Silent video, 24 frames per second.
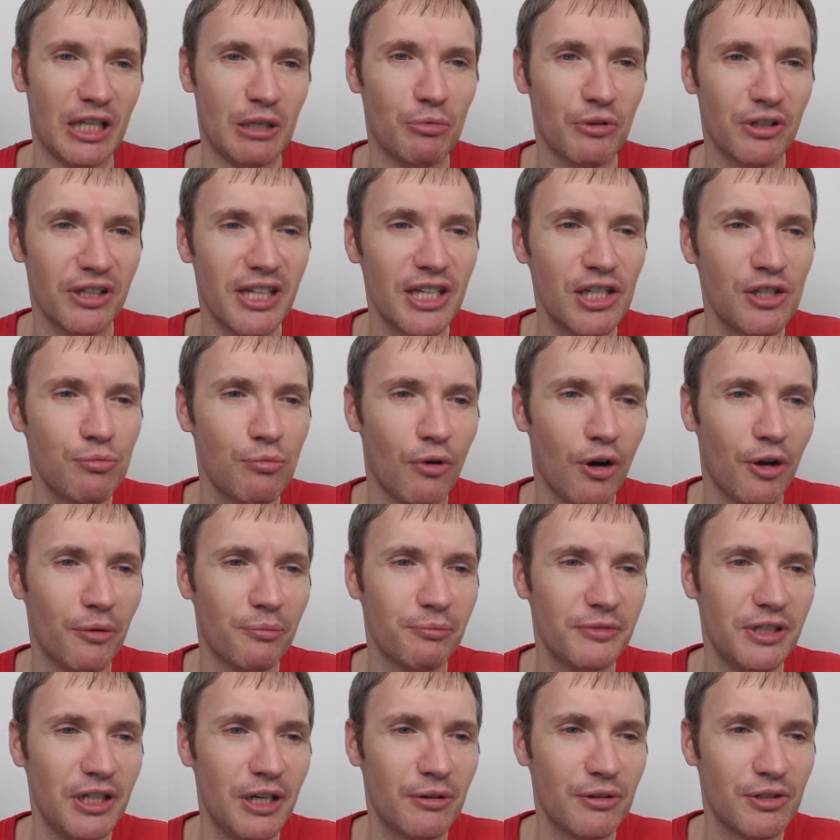But this
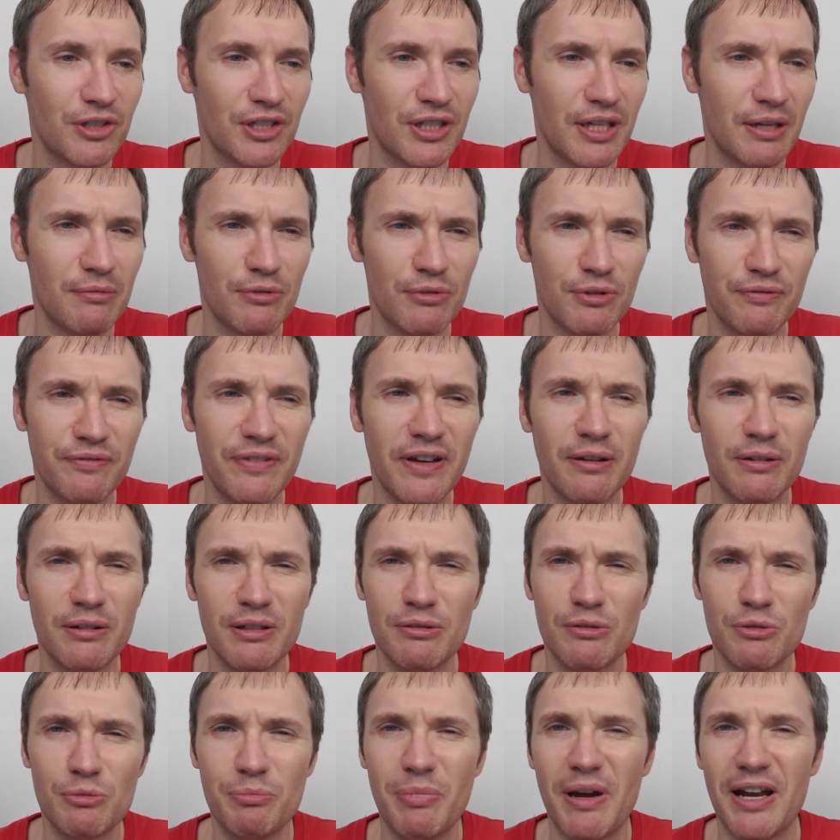one, you know, it
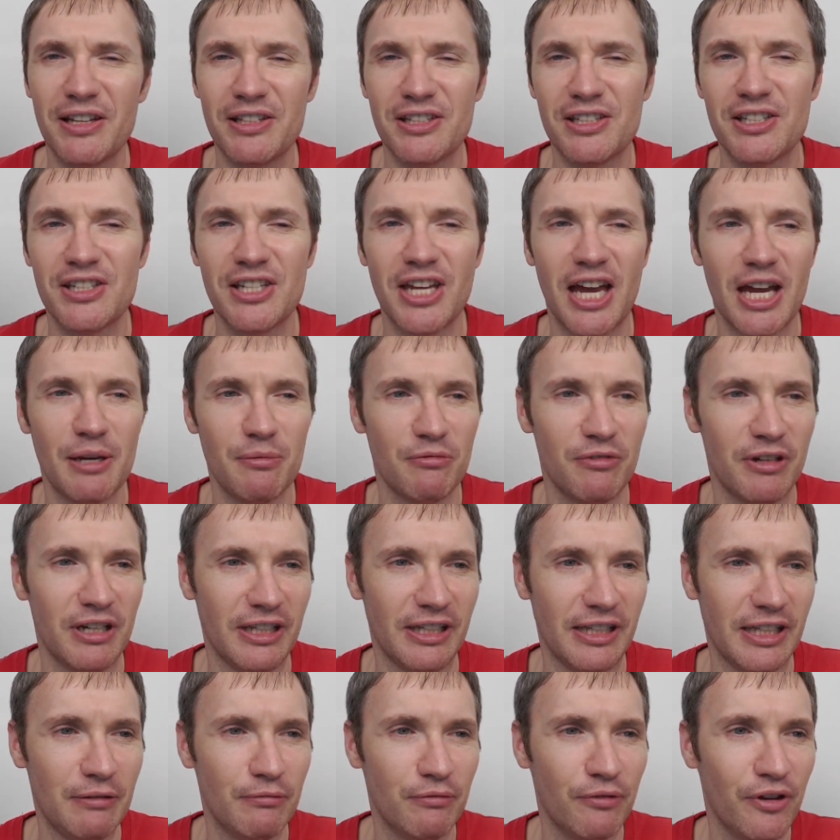was back to type,
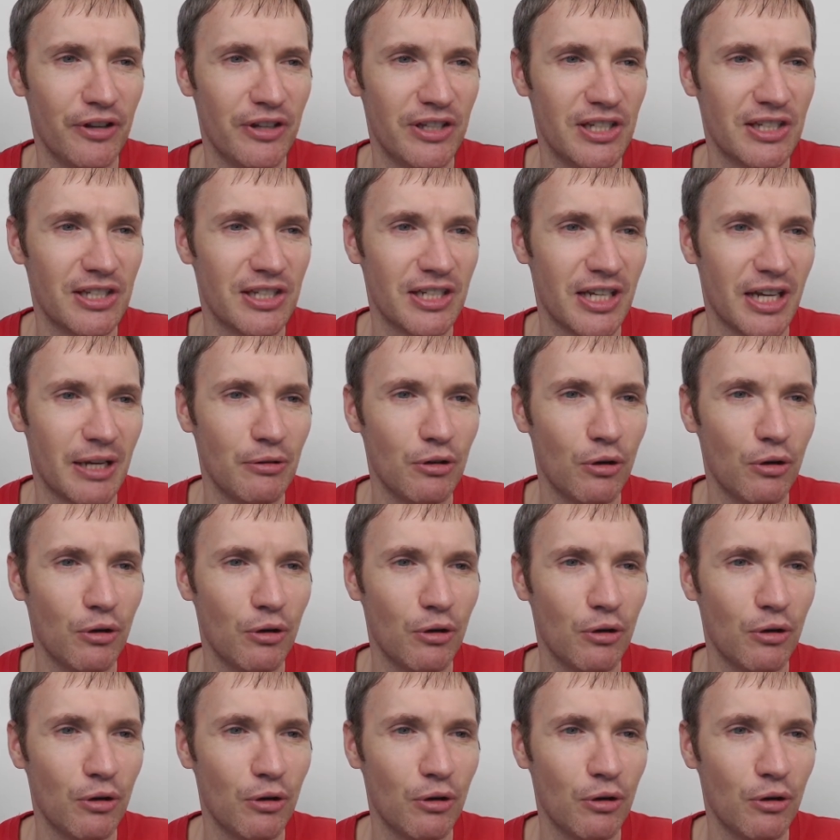really, reverted to type.